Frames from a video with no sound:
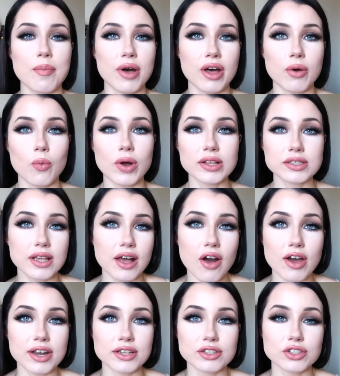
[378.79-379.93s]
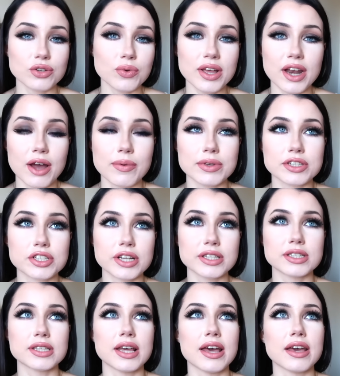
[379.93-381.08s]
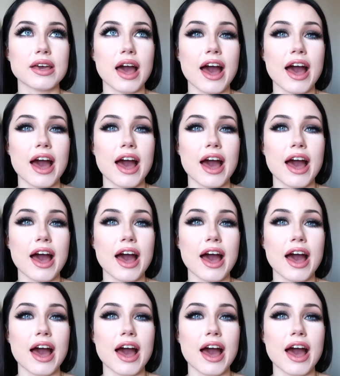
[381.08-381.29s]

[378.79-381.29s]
But once I got into it, I was just like,